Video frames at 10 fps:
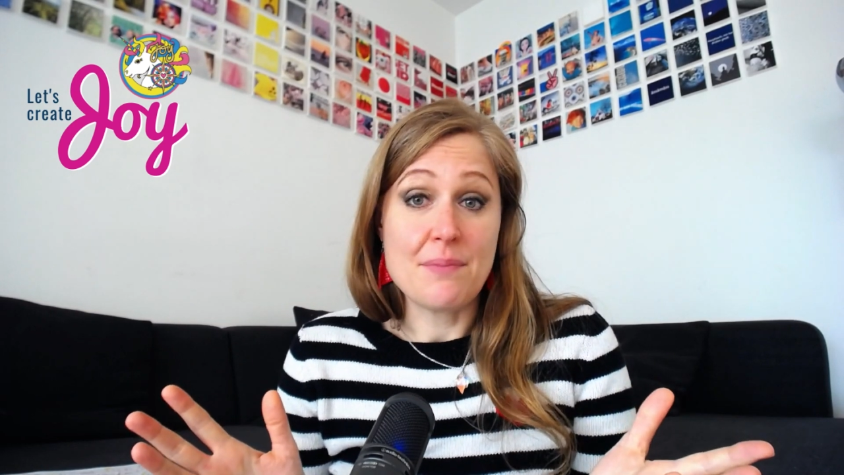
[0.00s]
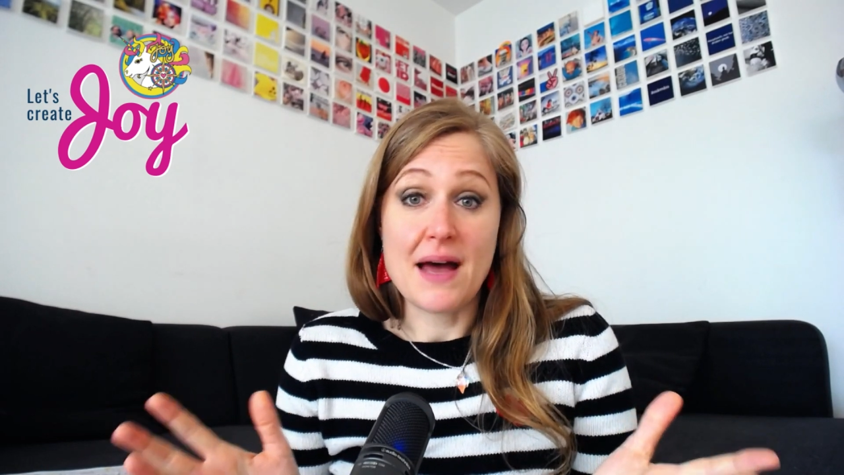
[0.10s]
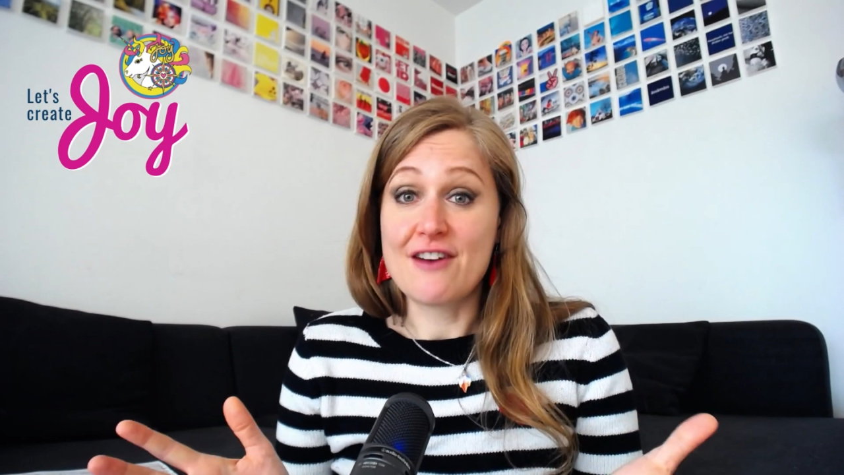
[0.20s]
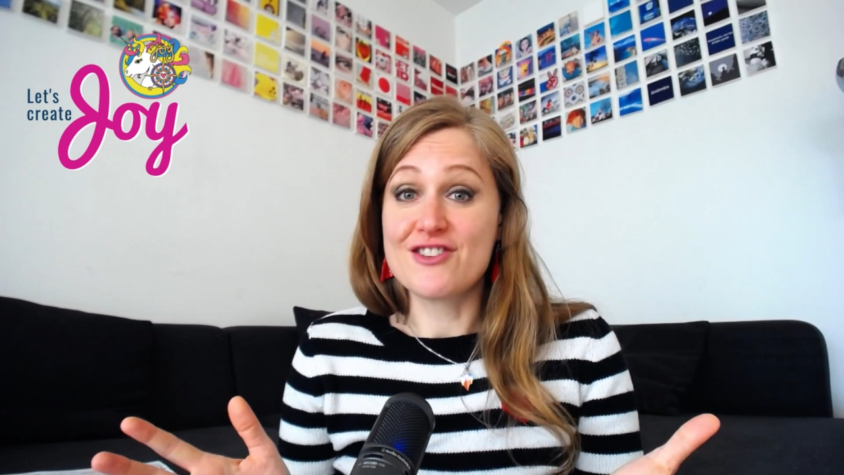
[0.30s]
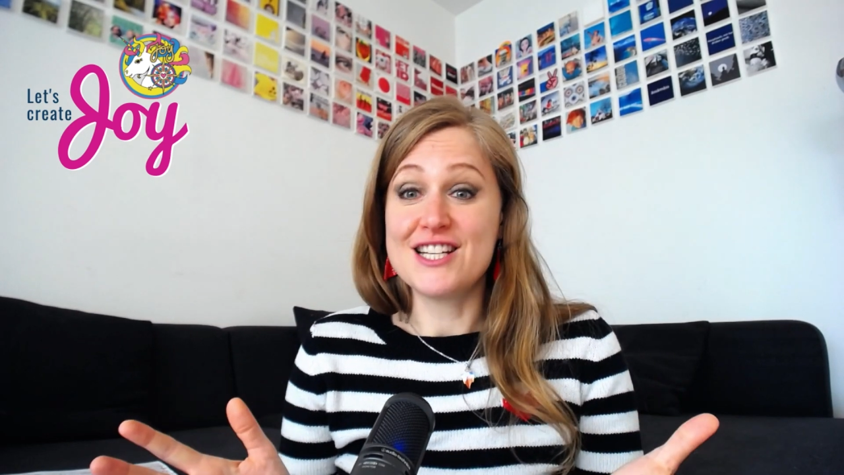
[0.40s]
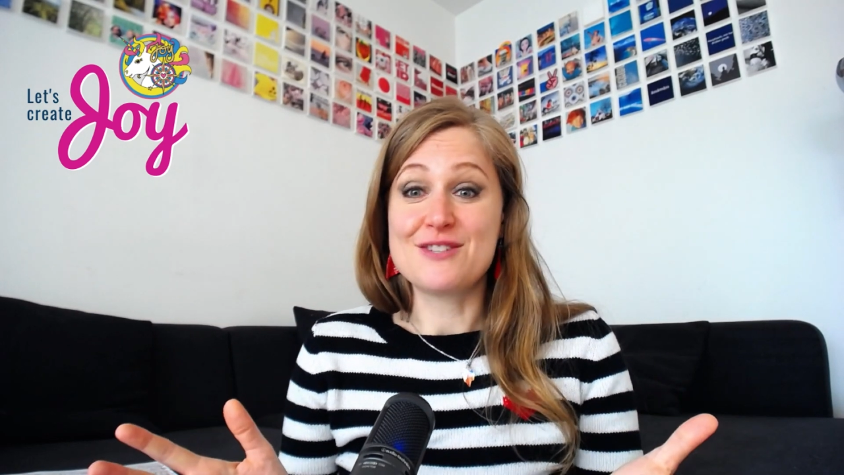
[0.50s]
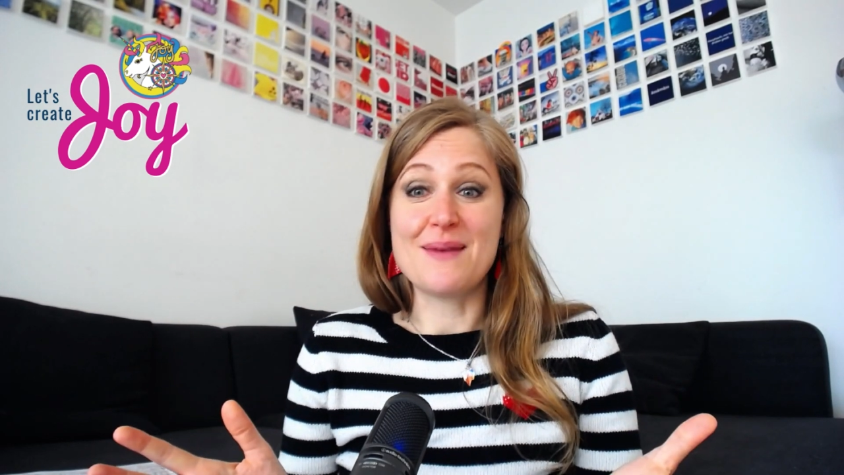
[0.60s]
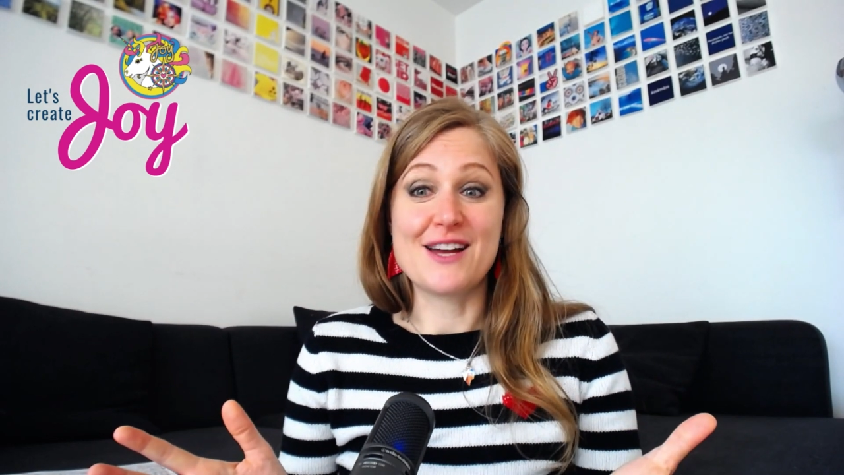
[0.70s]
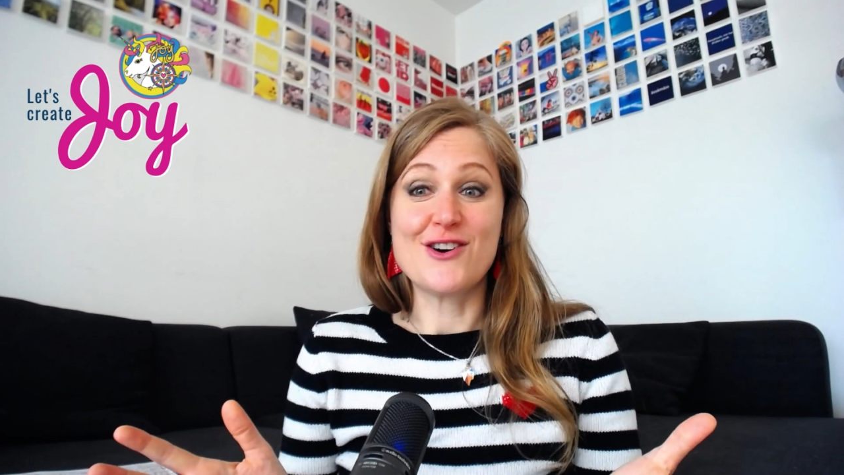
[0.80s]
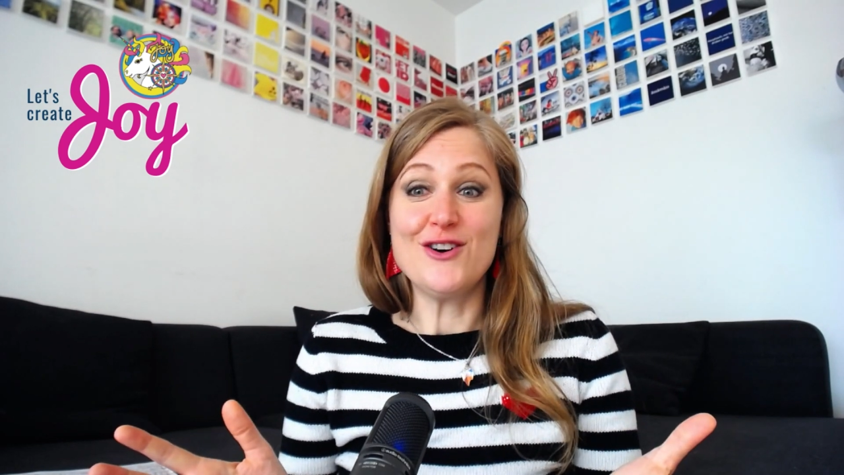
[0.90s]
I reach
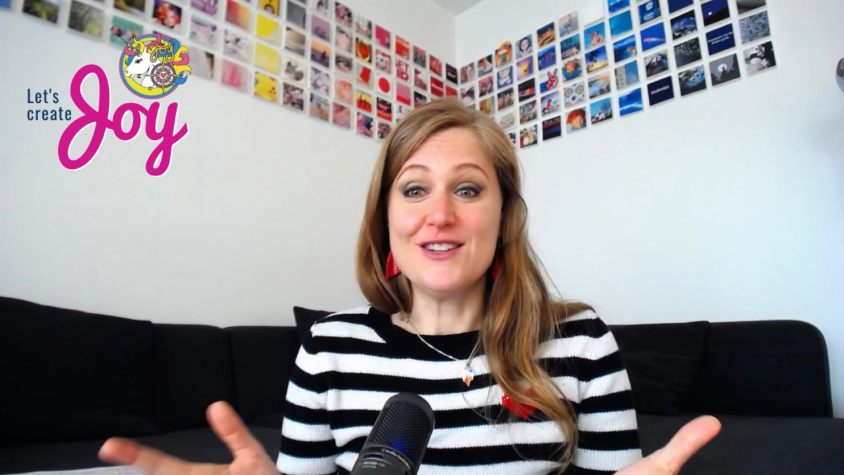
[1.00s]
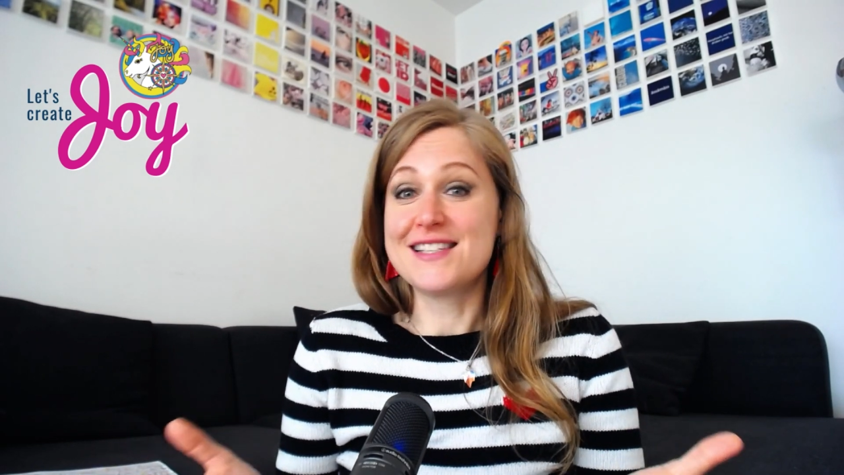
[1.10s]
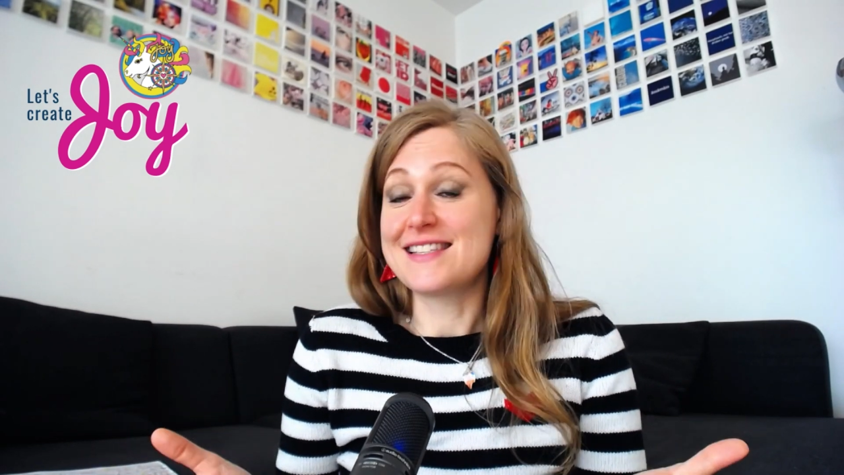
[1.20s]
my goals.